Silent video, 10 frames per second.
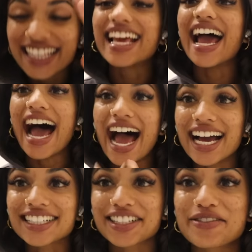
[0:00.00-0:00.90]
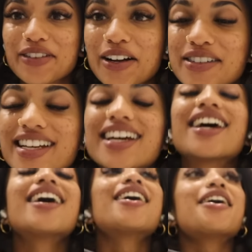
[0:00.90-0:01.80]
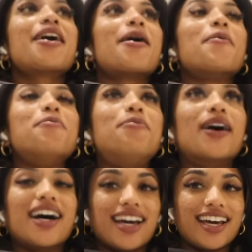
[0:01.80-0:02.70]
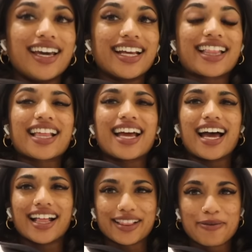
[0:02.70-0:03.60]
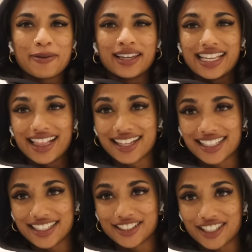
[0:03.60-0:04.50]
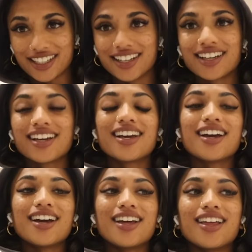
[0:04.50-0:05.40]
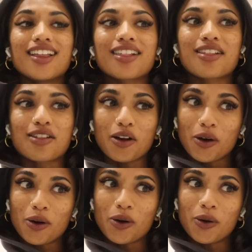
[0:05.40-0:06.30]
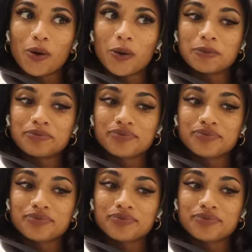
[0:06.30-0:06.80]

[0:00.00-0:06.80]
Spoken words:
They actually found it. But it's at the police station. So